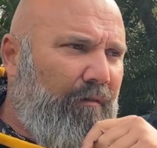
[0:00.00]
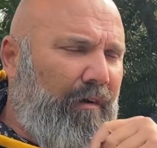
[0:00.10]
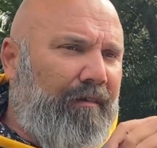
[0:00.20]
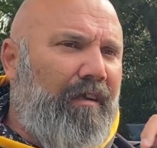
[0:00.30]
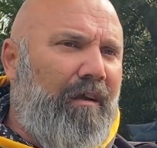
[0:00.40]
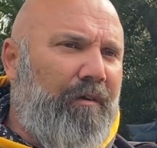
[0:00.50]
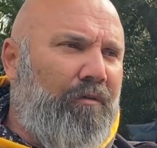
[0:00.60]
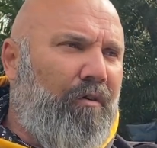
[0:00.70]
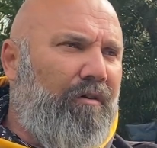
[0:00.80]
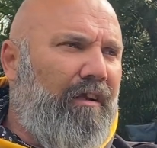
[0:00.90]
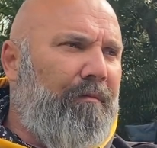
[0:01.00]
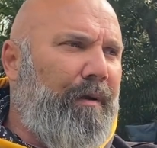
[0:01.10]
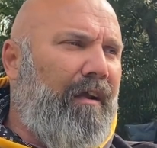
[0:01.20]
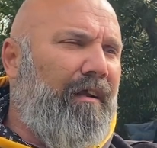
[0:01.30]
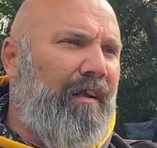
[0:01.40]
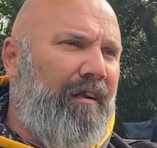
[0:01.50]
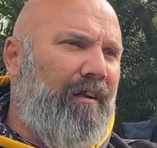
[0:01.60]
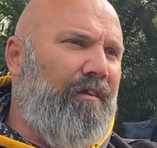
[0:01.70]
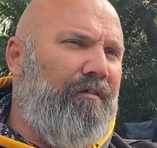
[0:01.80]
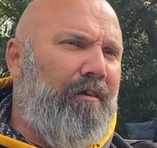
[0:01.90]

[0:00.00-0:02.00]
once again we're talking about it, and I used